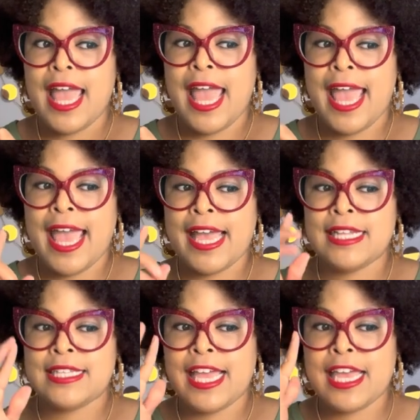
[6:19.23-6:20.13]

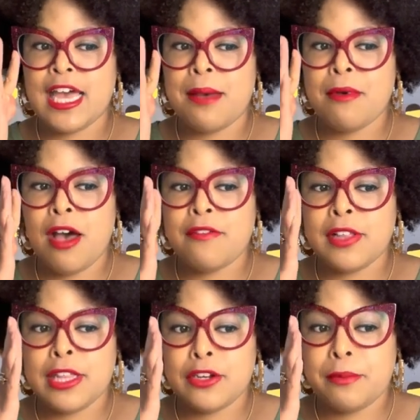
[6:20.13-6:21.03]
and they come off a
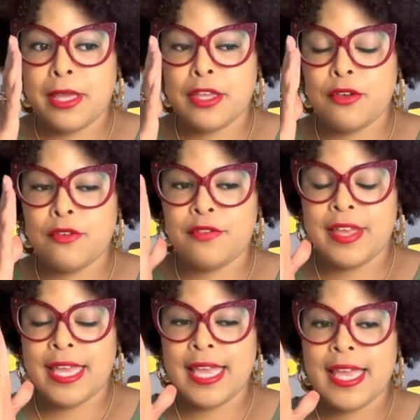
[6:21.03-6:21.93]
little bit
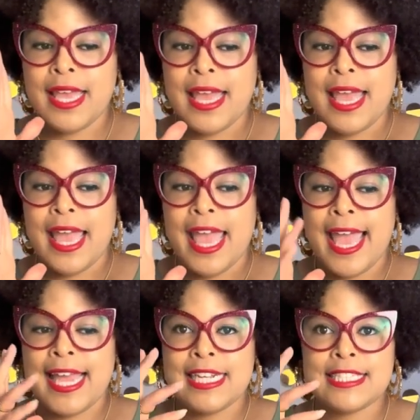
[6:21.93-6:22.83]
goofy,
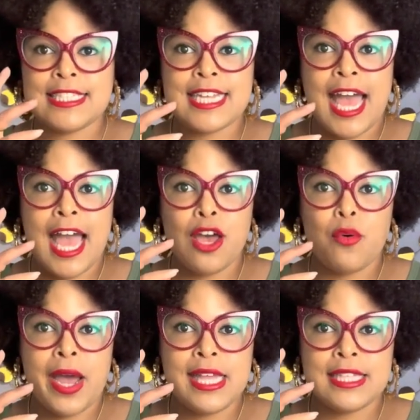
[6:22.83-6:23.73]
and it's not
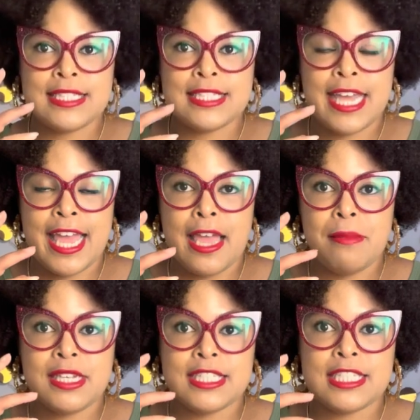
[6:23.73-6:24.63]
quite the
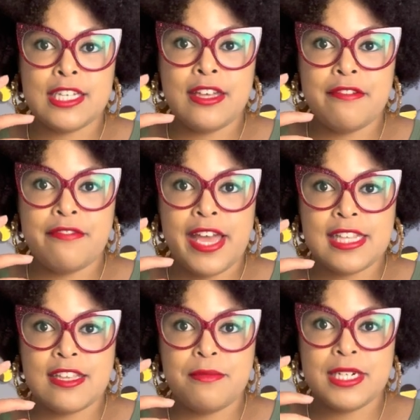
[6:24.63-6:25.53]
same. It's still
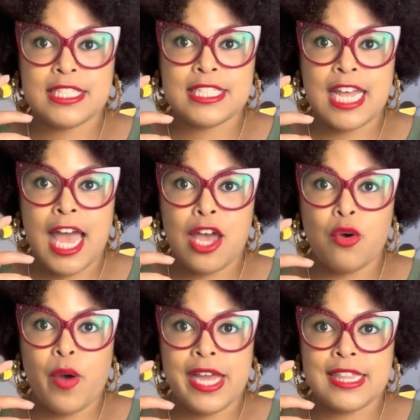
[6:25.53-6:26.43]
effective, but it's not
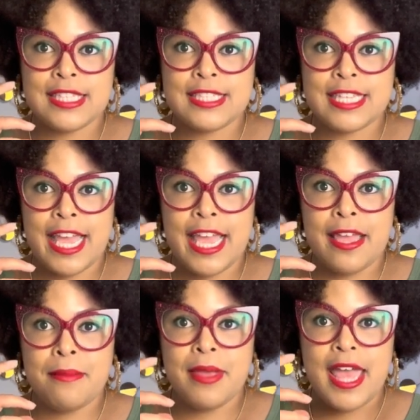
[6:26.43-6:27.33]
quite the
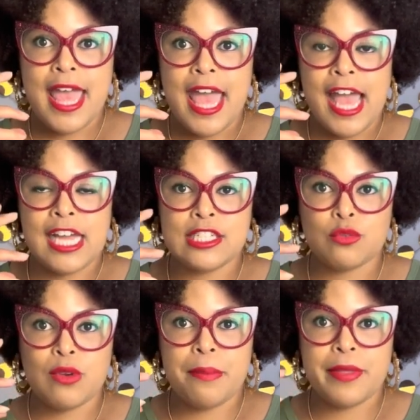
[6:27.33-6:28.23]
same as
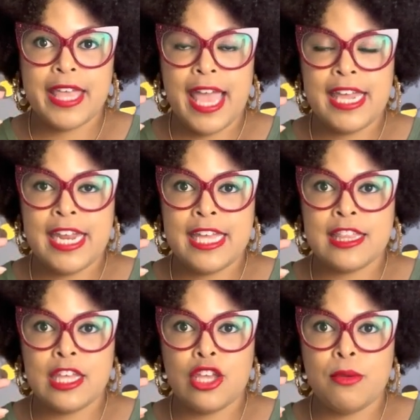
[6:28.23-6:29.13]
replicating
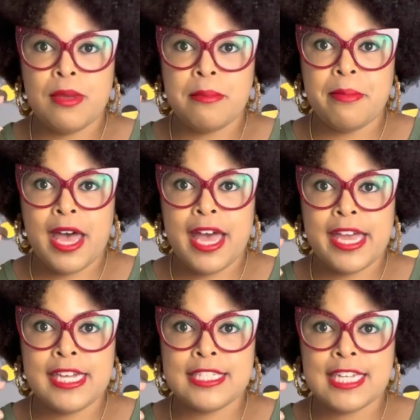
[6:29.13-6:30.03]
the human
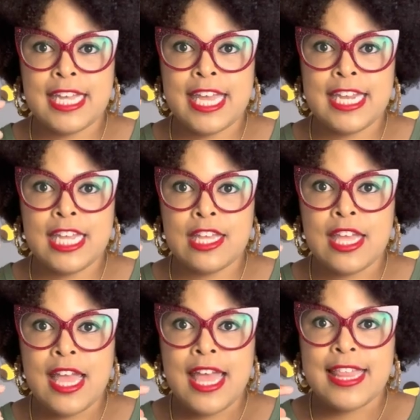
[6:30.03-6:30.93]
mind and getting
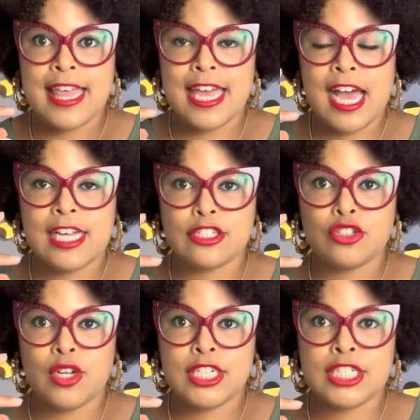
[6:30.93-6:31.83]
that
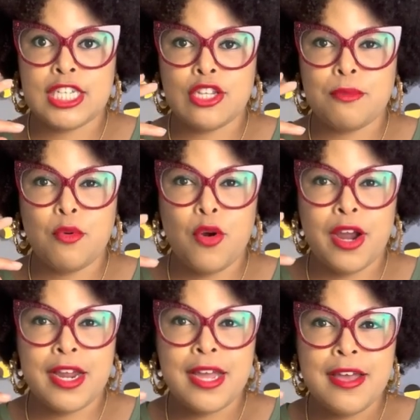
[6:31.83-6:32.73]
concentration. They're
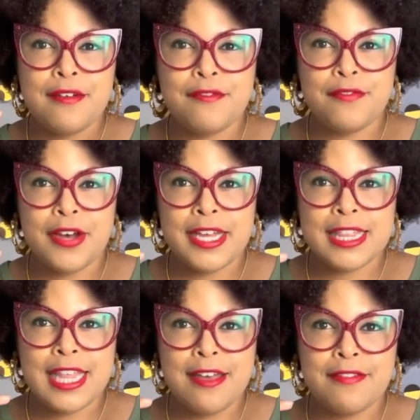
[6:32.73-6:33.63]
more
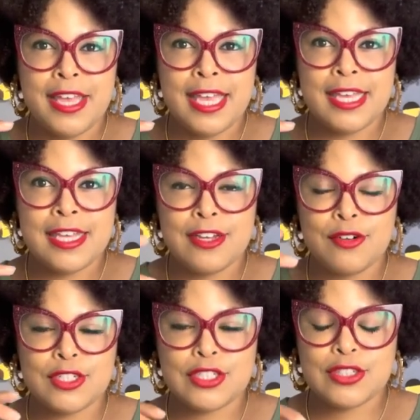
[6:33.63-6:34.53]
fun-loving
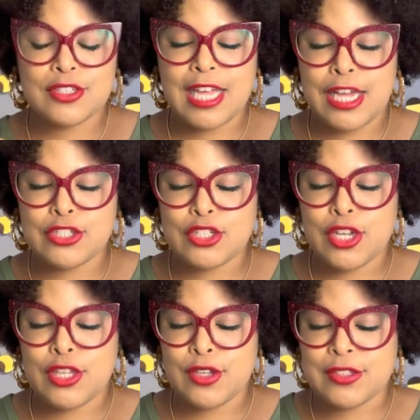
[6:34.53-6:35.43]
crystals. I'll show
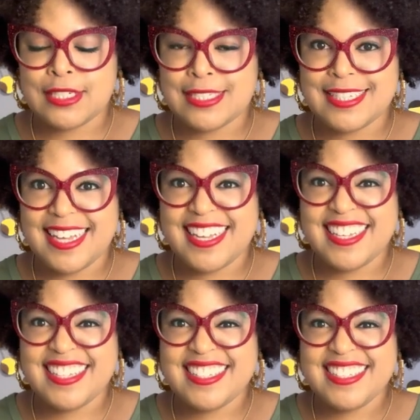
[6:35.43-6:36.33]
you those in a
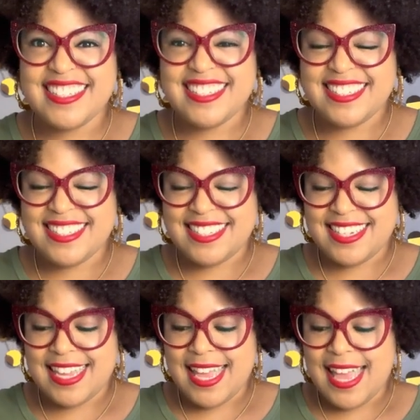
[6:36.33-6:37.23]
second.
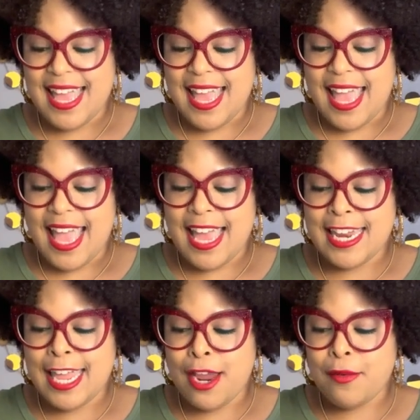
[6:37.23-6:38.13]
And
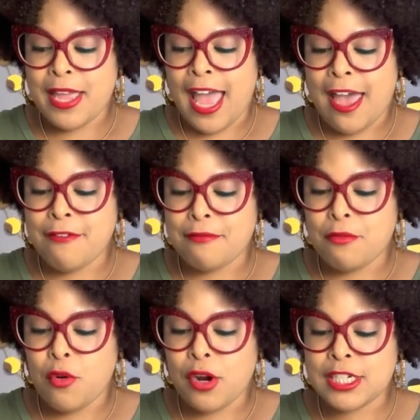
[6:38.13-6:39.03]
here we have
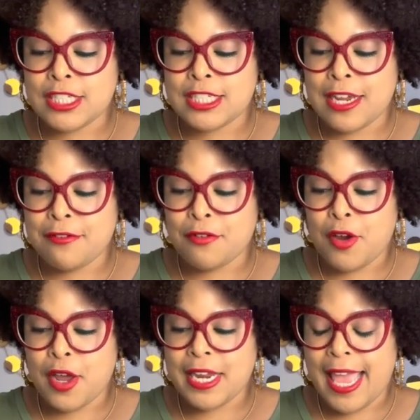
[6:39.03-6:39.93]
more
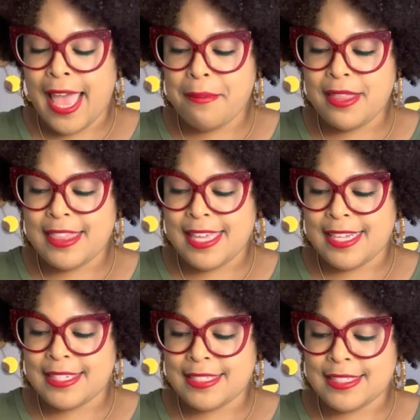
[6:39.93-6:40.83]
chevron
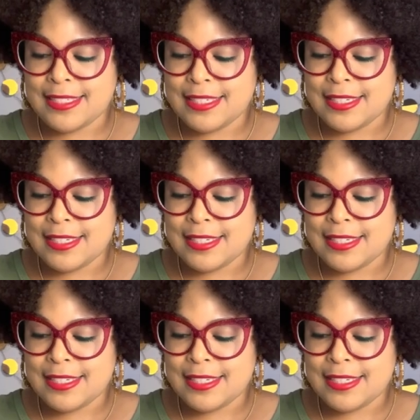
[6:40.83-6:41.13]
amethyst.